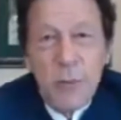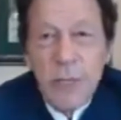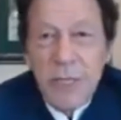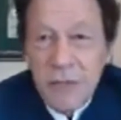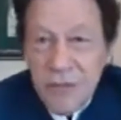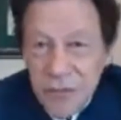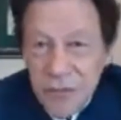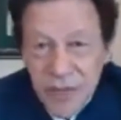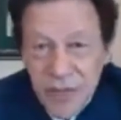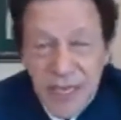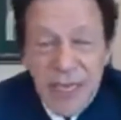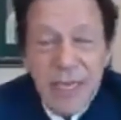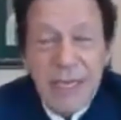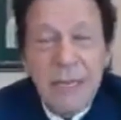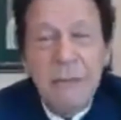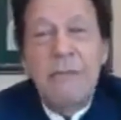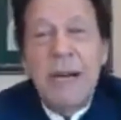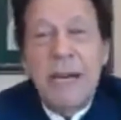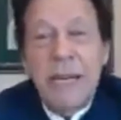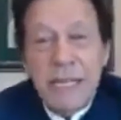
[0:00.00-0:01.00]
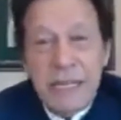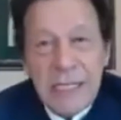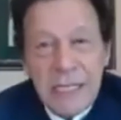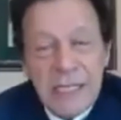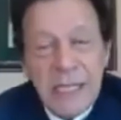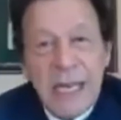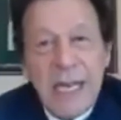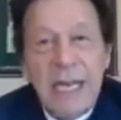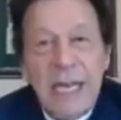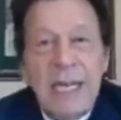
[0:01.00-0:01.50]
we fear in
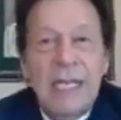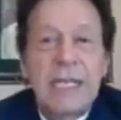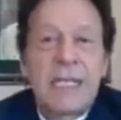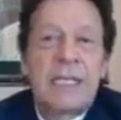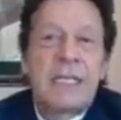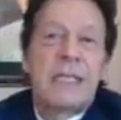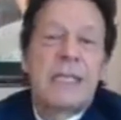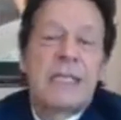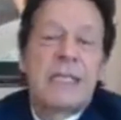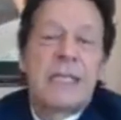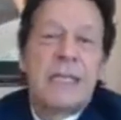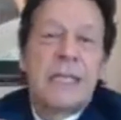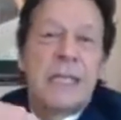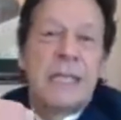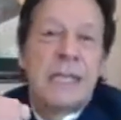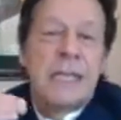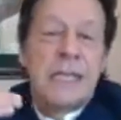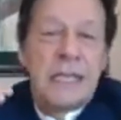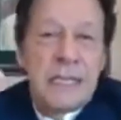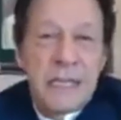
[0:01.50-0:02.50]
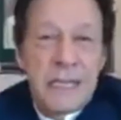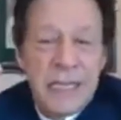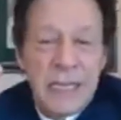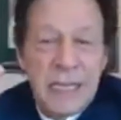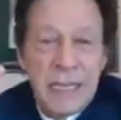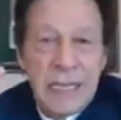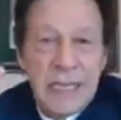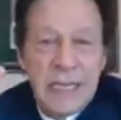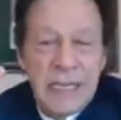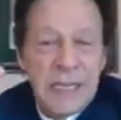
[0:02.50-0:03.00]
Pakistan
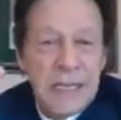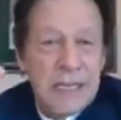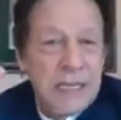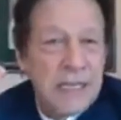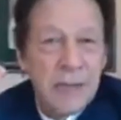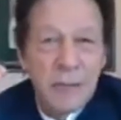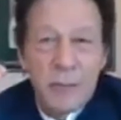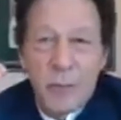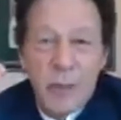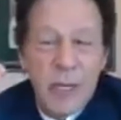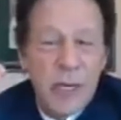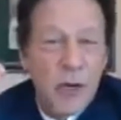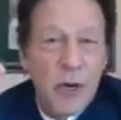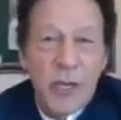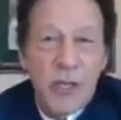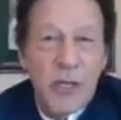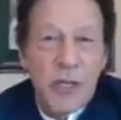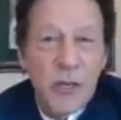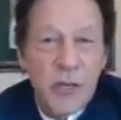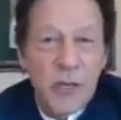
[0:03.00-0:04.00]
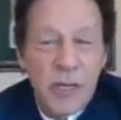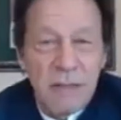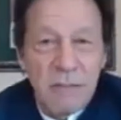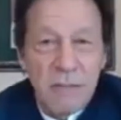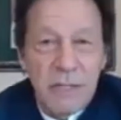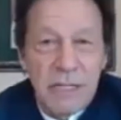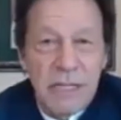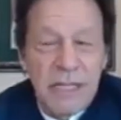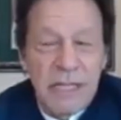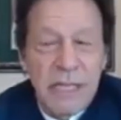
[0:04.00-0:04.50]
that we are not
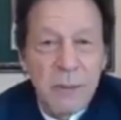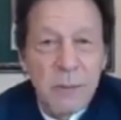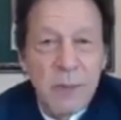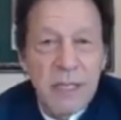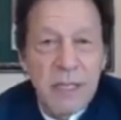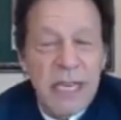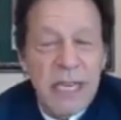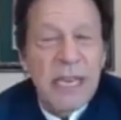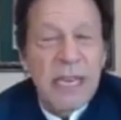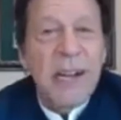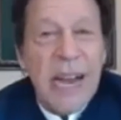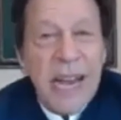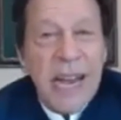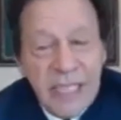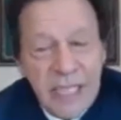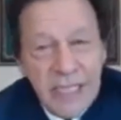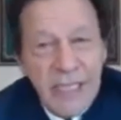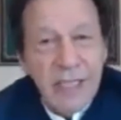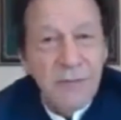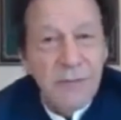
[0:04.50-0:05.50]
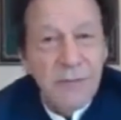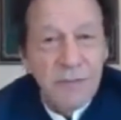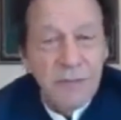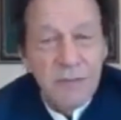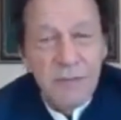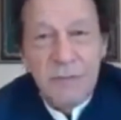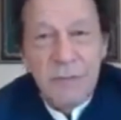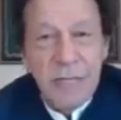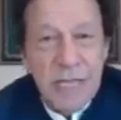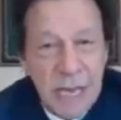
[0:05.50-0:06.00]
dealing with a rational
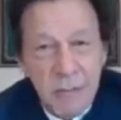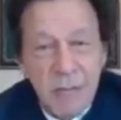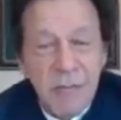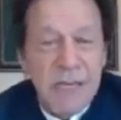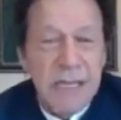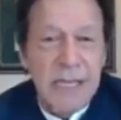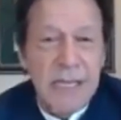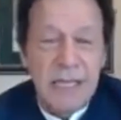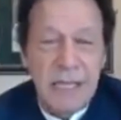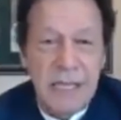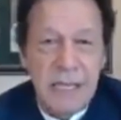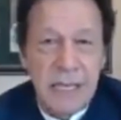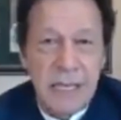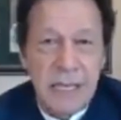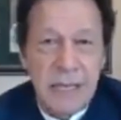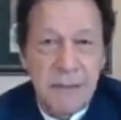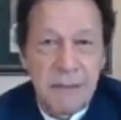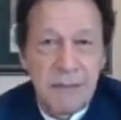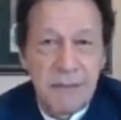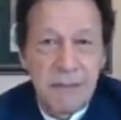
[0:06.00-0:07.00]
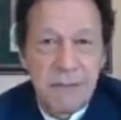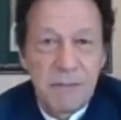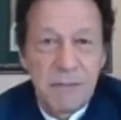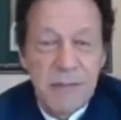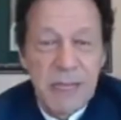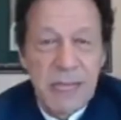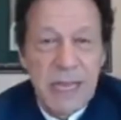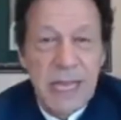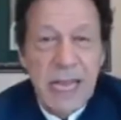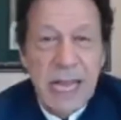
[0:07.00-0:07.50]
government in India.
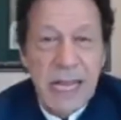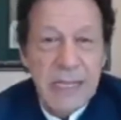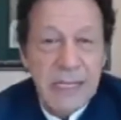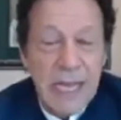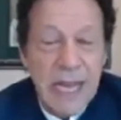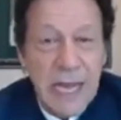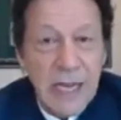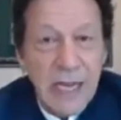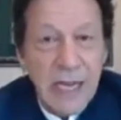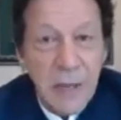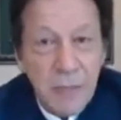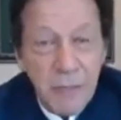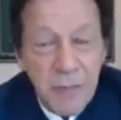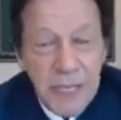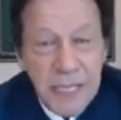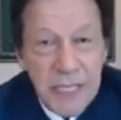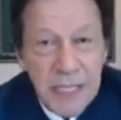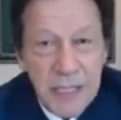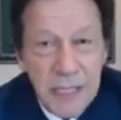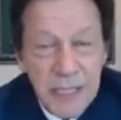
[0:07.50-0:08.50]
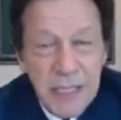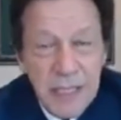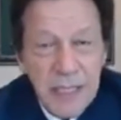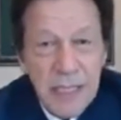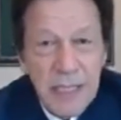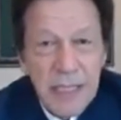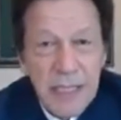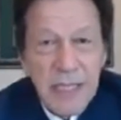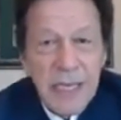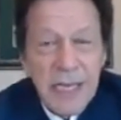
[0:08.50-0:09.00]
As I repeat,
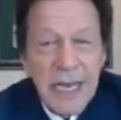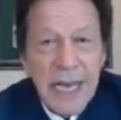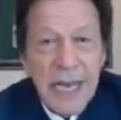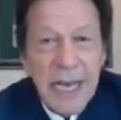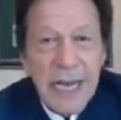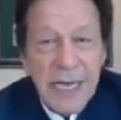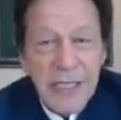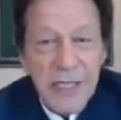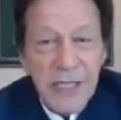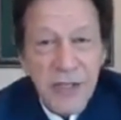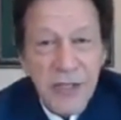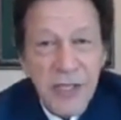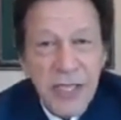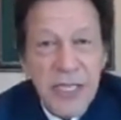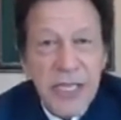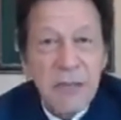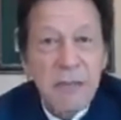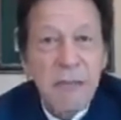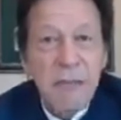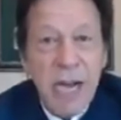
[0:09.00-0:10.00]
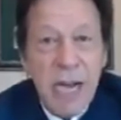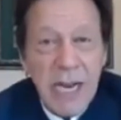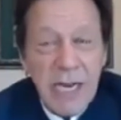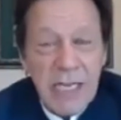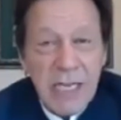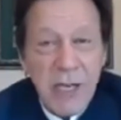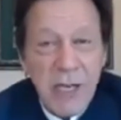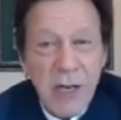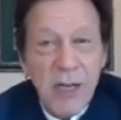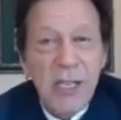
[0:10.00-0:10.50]
an extreme
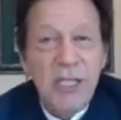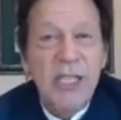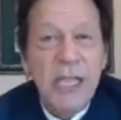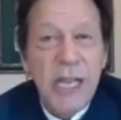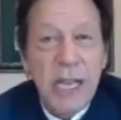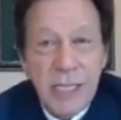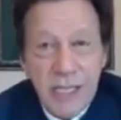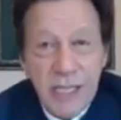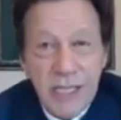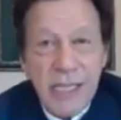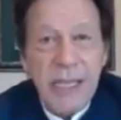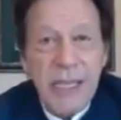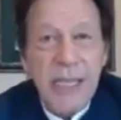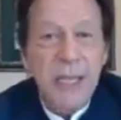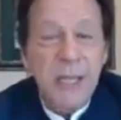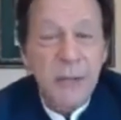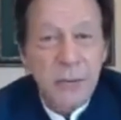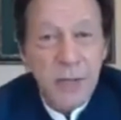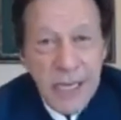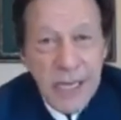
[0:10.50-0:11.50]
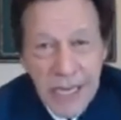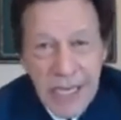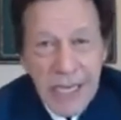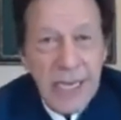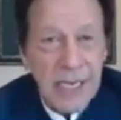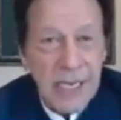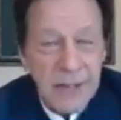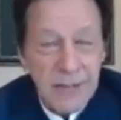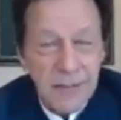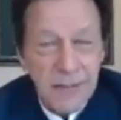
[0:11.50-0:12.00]
ideology has taken over
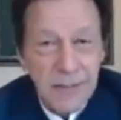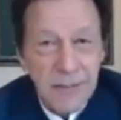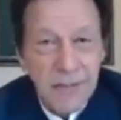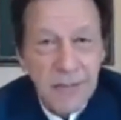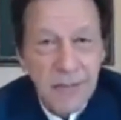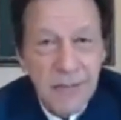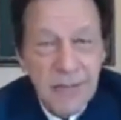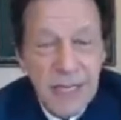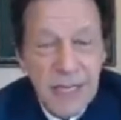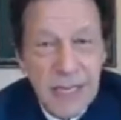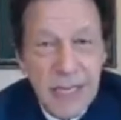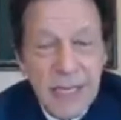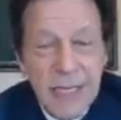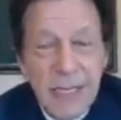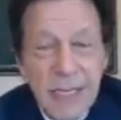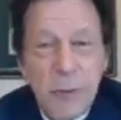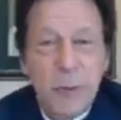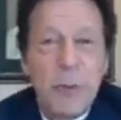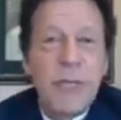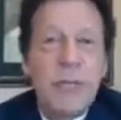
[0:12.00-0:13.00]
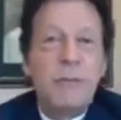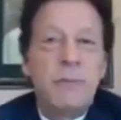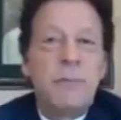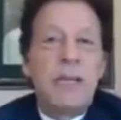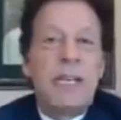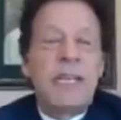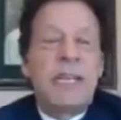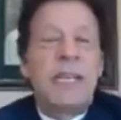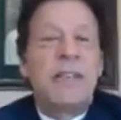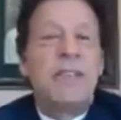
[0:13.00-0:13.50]
India.
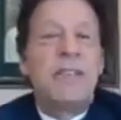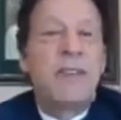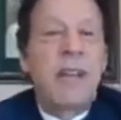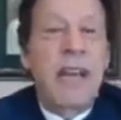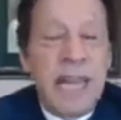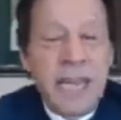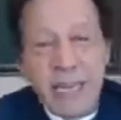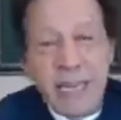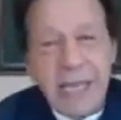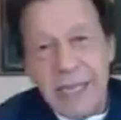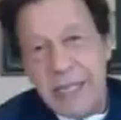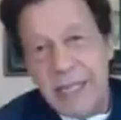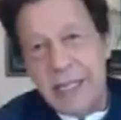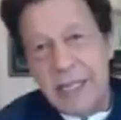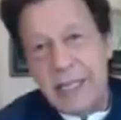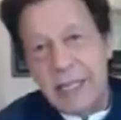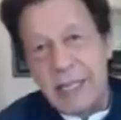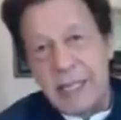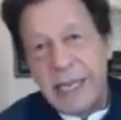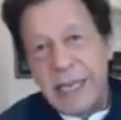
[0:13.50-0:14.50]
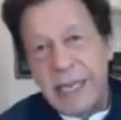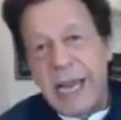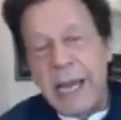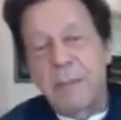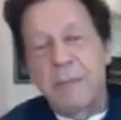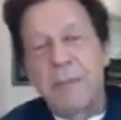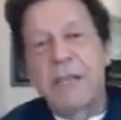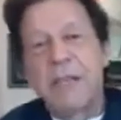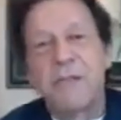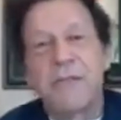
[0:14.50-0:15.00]
We believe, like it
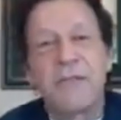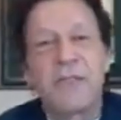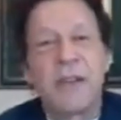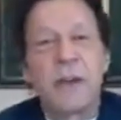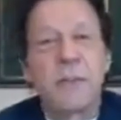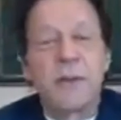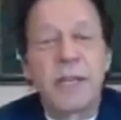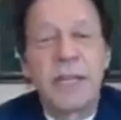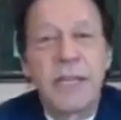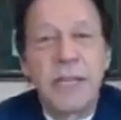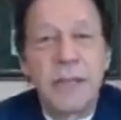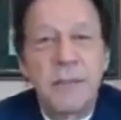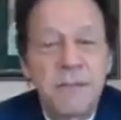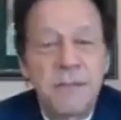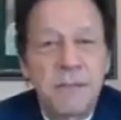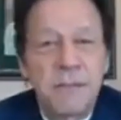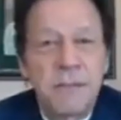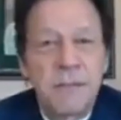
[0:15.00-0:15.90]
happened in February,